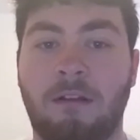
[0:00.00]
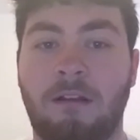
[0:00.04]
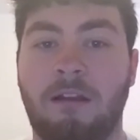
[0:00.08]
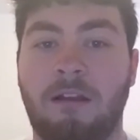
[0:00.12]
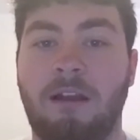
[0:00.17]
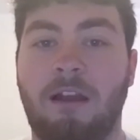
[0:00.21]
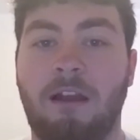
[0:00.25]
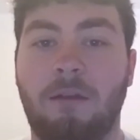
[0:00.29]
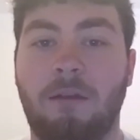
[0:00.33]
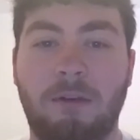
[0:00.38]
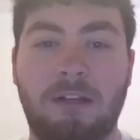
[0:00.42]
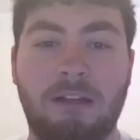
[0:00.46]

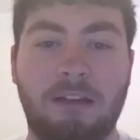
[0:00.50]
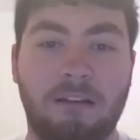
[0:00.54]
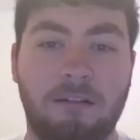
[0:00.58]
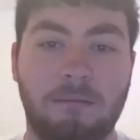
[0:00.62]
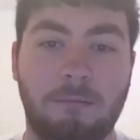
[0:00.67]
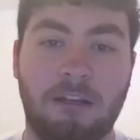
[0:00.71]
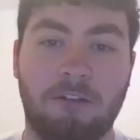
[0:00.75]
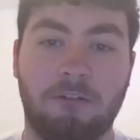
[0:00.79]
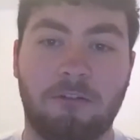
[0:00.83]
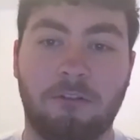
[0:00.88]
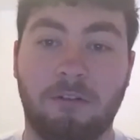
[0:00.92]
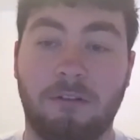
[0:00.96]
and we need to
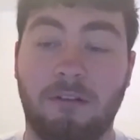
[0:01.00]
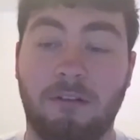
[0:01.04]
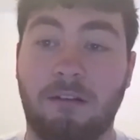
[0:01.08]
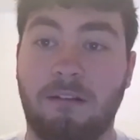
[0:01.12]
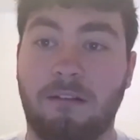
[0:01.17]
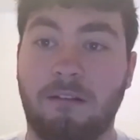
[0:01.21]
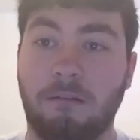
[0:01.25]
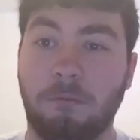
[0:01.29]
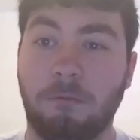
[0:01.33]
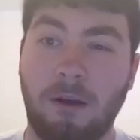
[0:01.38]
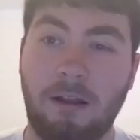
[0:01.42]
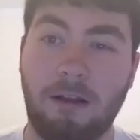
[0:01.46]
make sure that
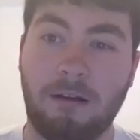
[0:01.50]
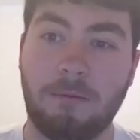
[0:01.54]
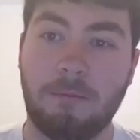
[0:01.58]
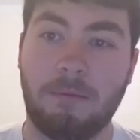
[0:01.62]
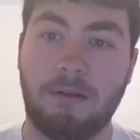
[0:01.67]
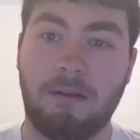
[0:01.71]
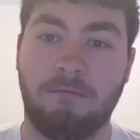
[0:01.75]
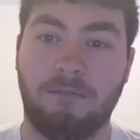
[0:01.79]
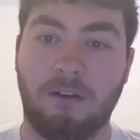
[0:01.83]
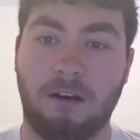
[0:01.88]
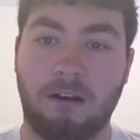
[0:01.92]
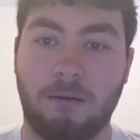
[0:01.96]
it's a
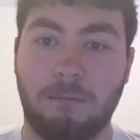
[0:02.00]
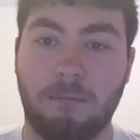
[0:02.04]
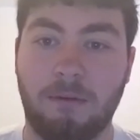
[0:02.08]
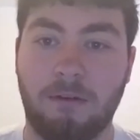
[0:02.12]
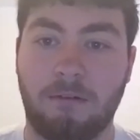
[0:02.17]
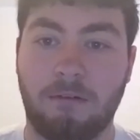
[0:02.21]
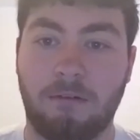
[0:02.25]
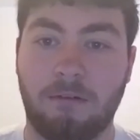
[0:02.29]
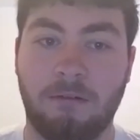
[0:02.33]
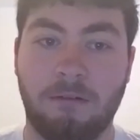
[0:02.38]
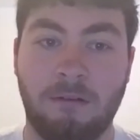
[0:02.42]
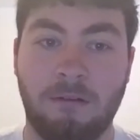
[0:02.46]
welcoming
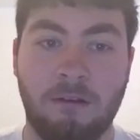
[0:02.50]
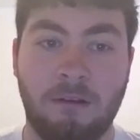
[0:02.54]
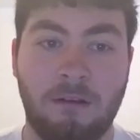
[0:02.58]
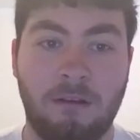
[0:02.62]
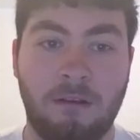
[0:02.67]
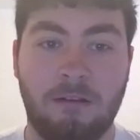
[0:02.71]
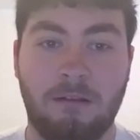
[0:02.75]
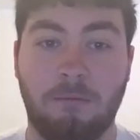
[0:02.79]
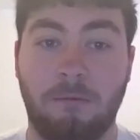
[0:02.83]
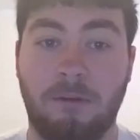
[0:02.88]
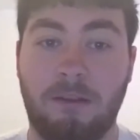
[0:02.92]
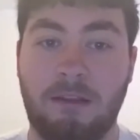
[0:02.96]
environment
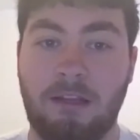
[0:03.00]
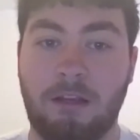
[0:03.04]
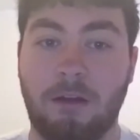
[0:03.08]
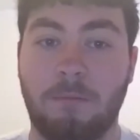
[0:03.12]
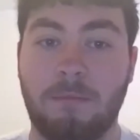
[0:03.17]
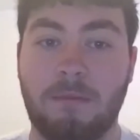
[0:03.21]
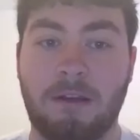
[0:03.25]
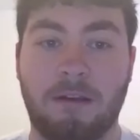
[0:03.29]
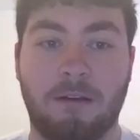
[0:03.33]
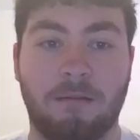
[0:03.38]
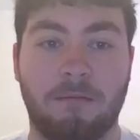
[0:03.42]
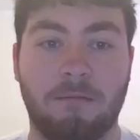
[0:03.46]
when they
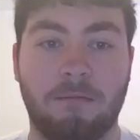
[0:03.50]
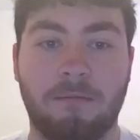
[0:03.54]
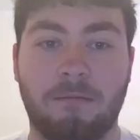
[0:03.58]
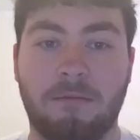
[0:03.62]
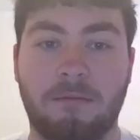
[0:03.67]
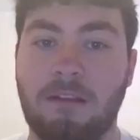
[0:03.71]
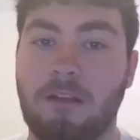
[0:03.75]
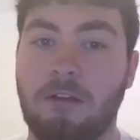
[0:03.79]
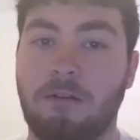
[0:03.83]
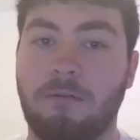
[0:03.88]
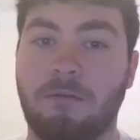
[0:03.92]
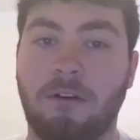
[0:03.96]
come here.
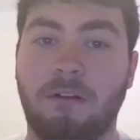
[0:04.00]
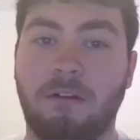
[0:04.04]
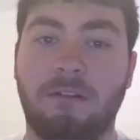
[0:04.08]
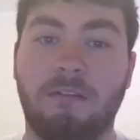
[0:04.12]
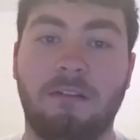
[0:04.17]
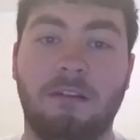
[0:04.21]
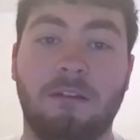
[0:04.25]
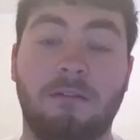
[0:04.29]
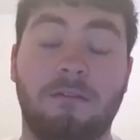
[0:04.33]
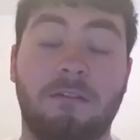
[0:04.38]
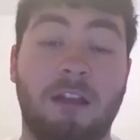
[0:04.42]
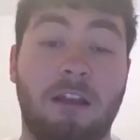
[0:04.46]
The
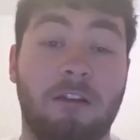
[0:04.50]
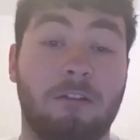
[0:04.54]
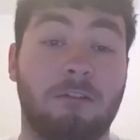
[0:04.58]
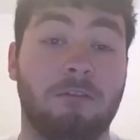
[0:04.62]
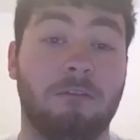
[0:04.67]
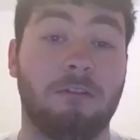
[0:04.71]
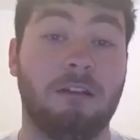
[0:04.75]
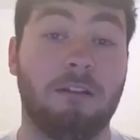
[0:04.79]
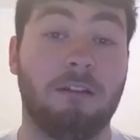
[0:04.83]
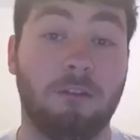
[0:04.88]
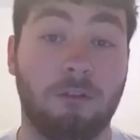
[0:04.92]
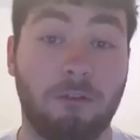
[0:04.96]
University of
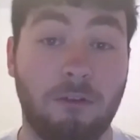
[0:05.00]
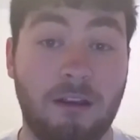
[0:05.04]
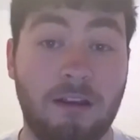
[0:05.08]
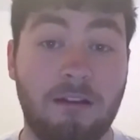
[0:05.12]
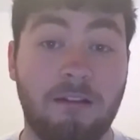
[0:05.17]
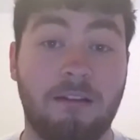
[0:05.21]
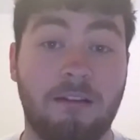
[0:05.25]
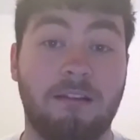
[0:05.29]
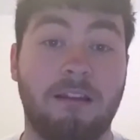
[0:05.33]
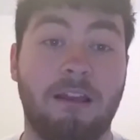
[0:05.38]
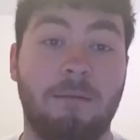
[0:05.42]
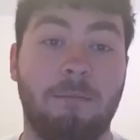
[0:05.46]
Sanctuary is a great
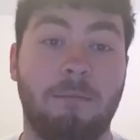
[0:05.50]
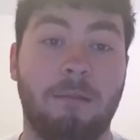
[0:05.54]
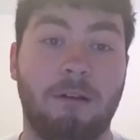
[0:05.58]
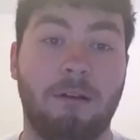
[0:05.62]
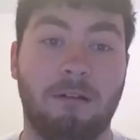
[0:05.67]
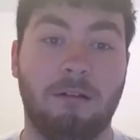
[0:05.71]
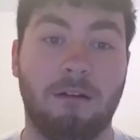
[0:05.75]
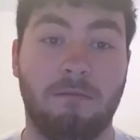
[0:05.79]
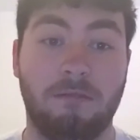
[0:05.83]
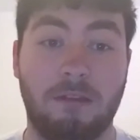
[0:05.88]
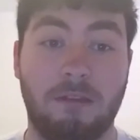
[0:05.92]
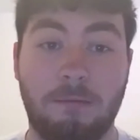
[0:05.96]

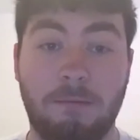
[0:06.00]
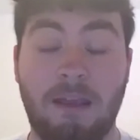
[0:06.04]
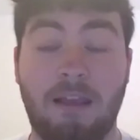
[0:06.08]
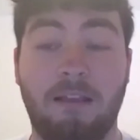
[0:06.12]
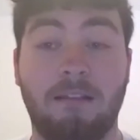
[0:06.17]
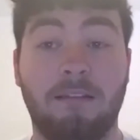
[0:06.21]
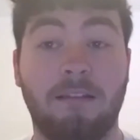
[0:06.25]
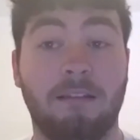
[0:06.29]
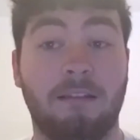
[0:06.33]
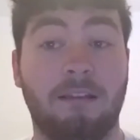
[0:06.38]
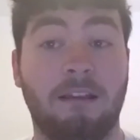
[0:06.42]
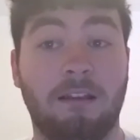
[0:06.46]
example of the
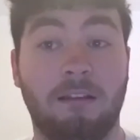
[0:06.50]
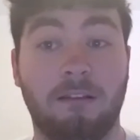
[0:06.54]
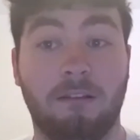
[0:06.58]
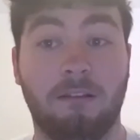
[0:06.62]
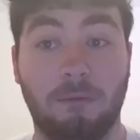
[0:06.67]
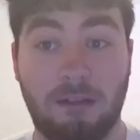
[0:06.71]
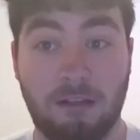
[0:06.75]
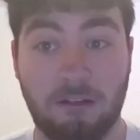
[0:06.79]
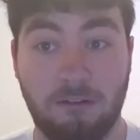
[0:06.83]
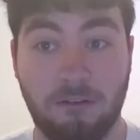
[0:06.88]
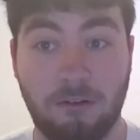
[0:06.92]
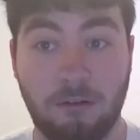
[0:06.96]
amazing things
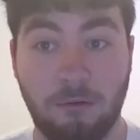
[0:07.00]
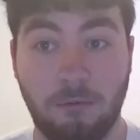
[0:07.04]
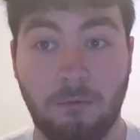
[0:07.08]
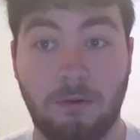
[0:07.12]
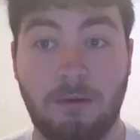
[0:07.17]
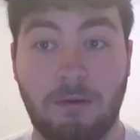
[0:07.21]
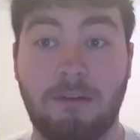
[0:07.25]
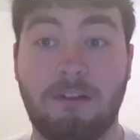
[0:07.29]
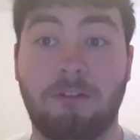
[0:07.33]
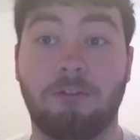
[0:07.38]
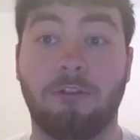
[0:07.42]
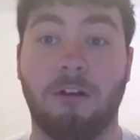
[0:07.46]
we can do
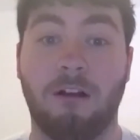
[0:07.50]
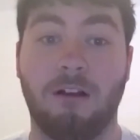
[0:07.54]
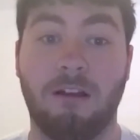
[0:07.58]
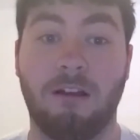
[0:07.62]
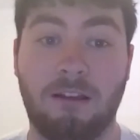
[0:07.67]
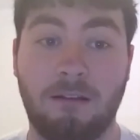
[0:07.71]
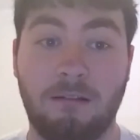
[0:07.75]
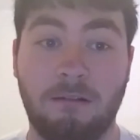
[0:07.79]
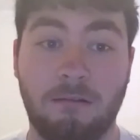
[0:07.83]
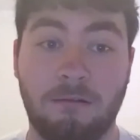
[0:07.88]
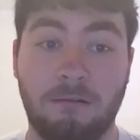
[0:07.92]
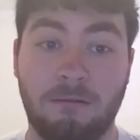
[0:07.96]
when we
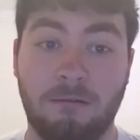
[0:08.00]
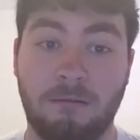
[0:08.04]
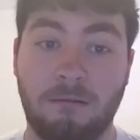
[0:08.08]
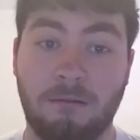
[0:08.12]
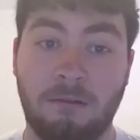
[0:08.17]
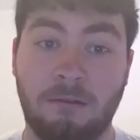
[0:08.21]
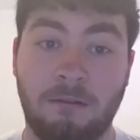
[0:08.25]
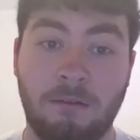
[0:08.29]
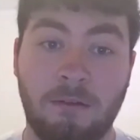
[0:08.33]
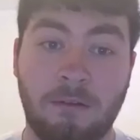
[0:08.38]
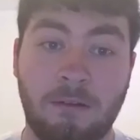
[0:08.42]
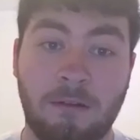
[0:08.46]
try.
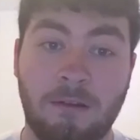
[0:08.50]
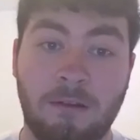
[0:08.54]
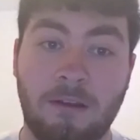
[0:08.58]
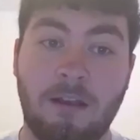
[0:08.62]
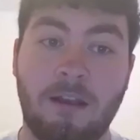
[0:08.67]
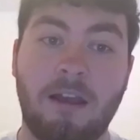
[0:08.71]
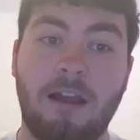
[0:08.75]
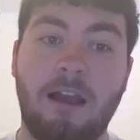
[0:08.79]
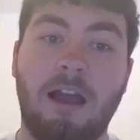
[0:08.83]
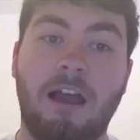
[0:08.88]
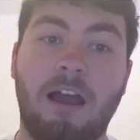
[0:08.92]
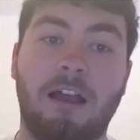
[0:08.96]

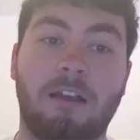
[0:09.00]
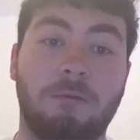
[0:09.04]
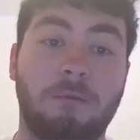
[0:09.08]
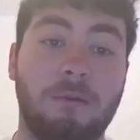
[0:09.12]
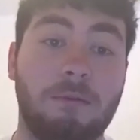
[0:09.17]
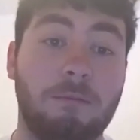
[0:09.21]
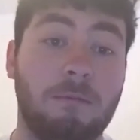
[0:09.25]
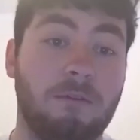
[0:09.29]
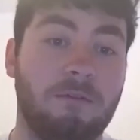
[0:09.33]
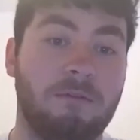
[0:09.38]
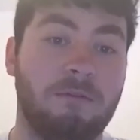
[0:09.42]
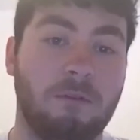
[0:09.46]
As
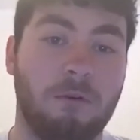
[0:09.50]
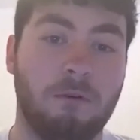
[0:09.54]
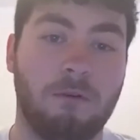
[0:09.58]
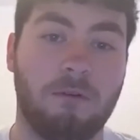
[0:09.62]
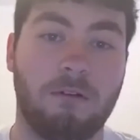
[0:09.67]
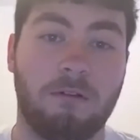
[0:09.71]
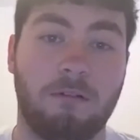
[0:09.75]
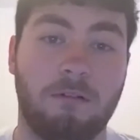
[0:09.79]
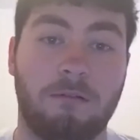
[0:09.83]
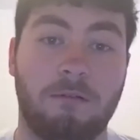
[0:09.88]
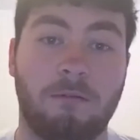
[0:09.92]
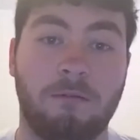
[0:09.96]
we move
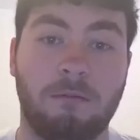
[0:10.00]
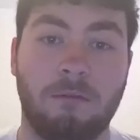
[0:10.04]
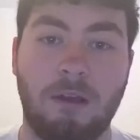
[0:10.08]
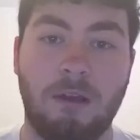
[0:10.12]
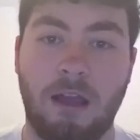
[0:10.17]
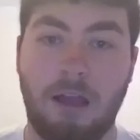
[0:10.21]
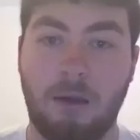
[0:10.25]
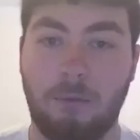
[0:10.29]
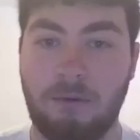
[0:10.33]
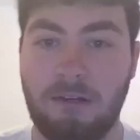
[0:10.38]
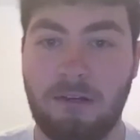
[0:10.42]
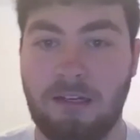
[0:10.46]
forward,
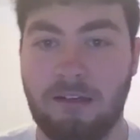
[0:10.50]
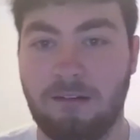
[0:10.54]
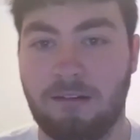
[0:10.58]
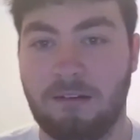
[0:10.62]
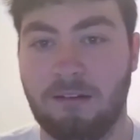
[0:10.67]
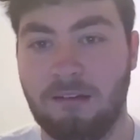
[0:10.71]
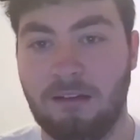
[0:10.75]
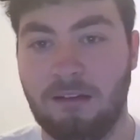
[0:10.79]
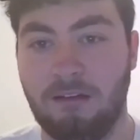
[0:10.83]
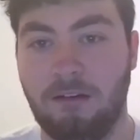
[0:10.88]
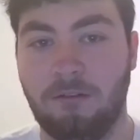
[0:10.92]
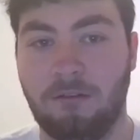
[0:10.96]
we need to
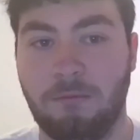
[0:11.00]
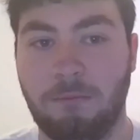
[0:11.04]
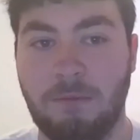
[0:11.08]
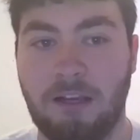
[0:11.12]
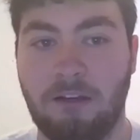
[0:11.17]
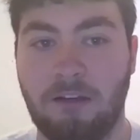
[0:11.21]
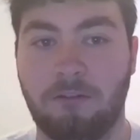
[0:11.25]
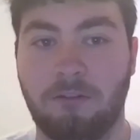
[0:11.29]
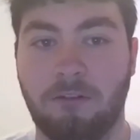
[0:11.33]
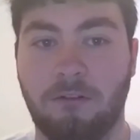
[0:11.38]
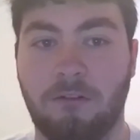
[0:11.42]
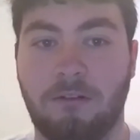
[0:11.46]
continue to
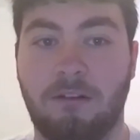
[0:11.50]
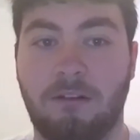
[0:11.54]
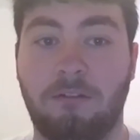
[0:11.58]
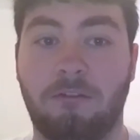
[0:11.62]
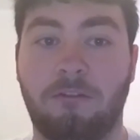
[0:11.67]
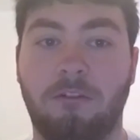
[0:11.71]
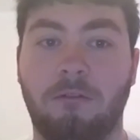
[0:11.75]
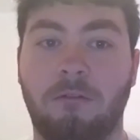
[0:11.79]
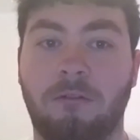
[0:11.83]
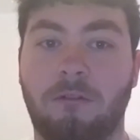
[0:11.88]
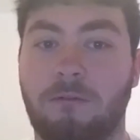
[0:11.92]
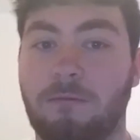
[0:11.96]
make sure that
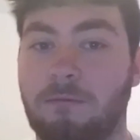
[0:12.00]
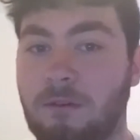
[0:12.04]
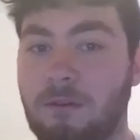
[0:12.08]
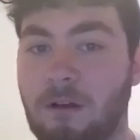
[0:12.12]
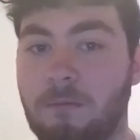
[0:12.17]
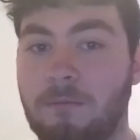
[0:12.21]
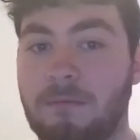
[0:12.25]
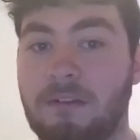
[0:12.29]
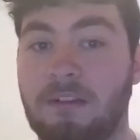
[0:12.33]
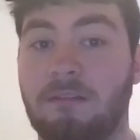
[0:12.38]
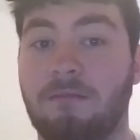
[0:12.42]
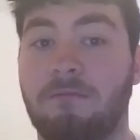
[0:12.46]
students
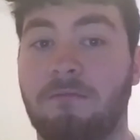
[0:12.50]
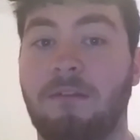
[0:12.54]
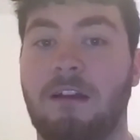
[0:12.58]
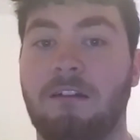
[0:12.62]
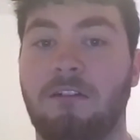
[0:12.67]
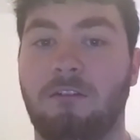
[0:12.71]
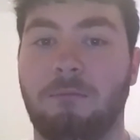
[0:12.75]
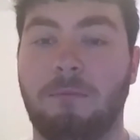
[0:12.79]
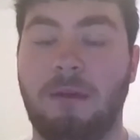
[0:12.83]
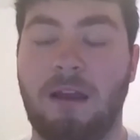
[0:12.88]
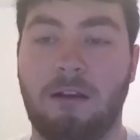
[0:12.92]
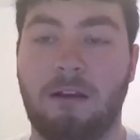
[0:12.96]
from
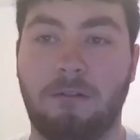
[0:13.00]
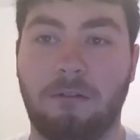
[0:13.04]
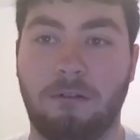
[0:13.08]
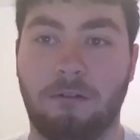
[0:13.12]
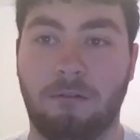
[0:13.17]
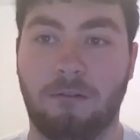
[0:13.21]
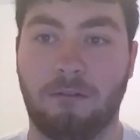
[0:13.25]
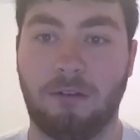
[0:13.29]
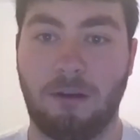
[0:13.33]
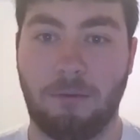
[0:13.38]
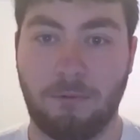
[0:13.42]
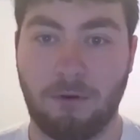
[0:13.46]
disadvantaged
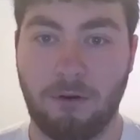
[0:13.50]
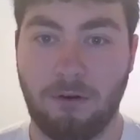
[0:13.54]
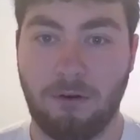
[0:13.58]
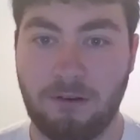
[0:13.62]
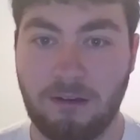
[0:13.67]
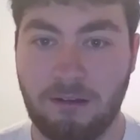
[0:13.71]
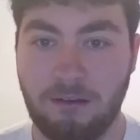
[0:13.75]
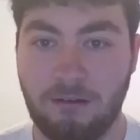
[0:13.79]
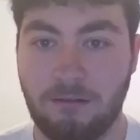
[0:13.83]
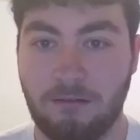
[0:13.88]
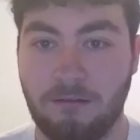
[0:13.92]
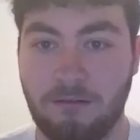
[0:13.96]
backgrounds are brought
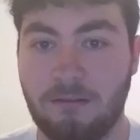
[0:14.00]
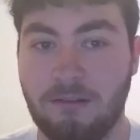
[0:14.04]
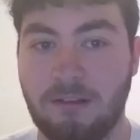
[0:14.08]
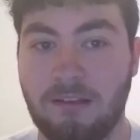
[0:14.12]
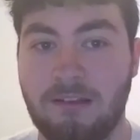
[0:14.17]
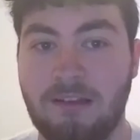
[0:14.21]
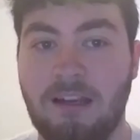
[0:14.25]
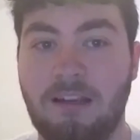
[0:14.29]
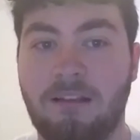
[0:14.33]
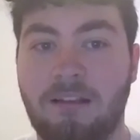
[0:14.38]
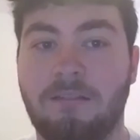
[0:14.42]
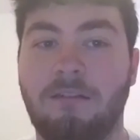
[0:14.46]
in. The
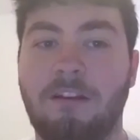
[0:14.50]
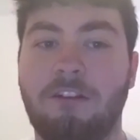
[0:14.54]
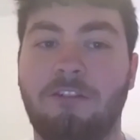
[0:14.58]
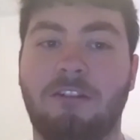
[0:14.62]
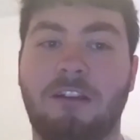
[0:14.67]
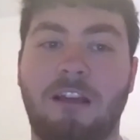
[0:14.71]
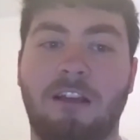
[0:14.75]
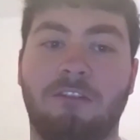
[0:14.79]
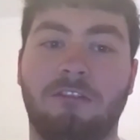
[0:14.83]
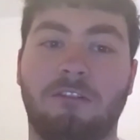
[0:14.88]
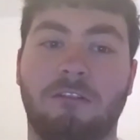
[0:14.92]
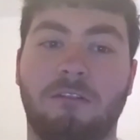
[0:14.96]
days of
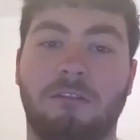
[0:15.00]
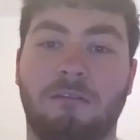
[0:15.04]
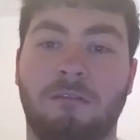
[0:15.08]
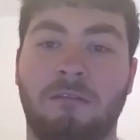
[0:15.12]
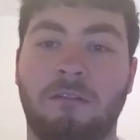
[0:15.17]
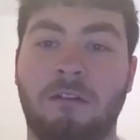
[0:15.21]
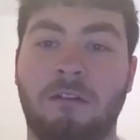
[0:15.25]
education